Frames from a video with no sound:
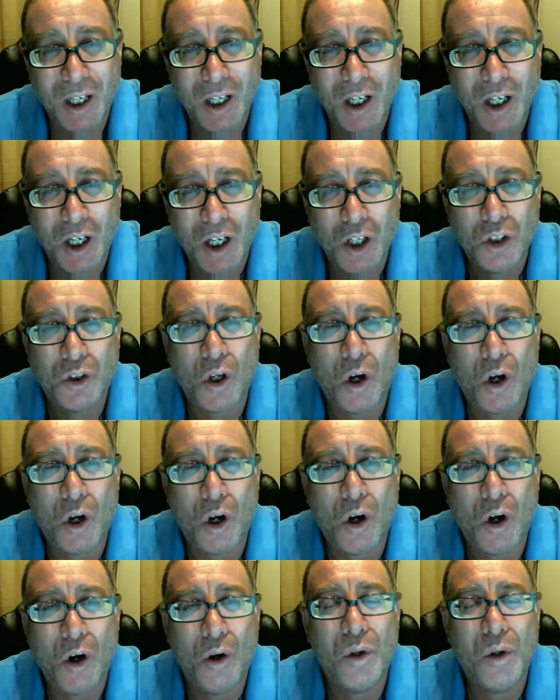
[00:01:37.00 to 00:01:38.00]

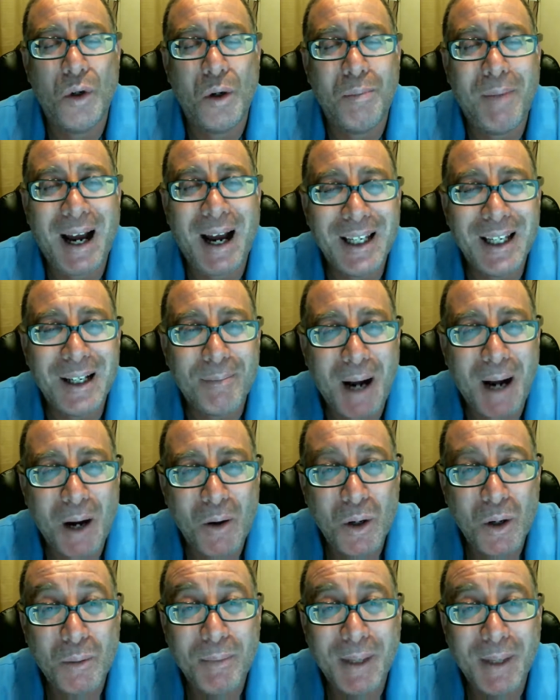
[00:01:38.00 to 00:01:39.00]
So your buying
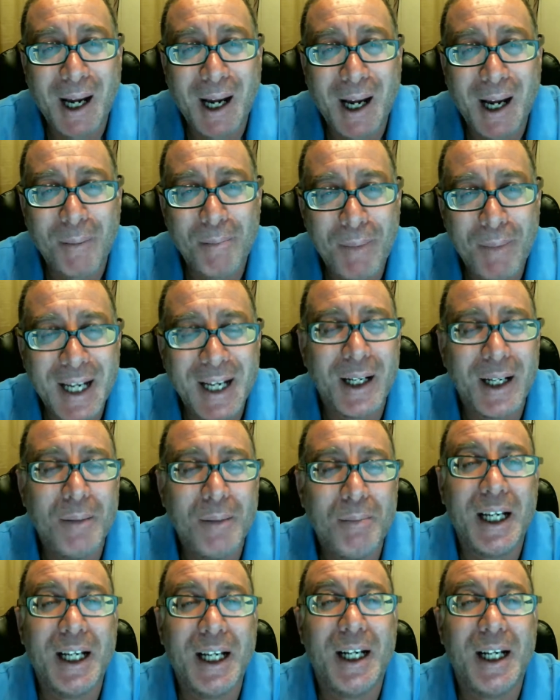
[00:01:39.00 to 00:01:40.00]
power become bigger and
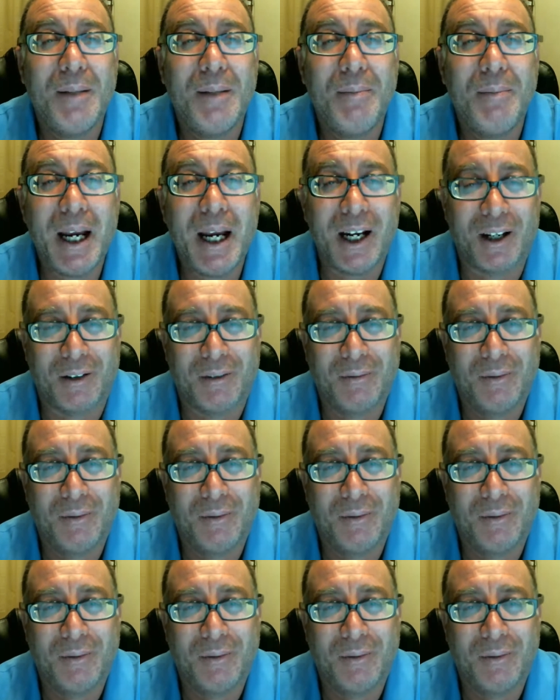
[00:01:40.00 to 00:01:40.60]
bigger and bigger.